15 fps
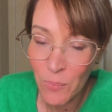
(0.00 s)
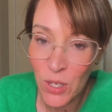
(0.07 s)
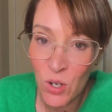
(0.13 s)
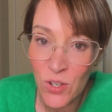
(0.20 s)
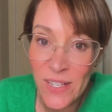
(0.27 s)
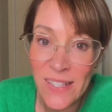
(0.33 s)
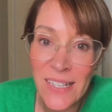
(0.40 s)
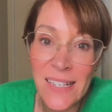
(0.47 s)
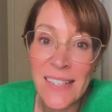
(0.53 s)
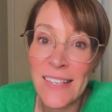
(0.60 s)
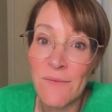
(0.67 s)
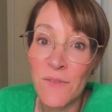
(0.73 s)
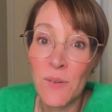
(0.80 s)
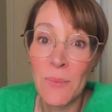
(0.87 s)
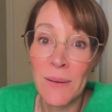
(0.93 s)
Because
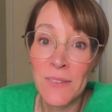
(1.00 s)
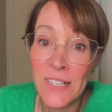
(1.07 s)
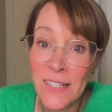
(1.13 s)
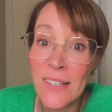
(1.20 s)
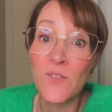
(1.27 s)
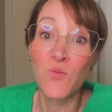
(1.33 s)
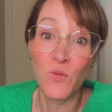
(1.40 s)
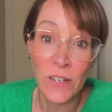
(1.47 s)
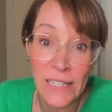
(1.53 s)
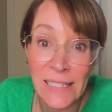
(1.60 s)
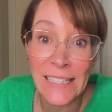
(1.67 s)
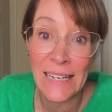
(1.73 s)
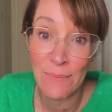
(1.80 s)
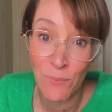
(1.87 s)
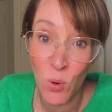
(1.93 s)
this is really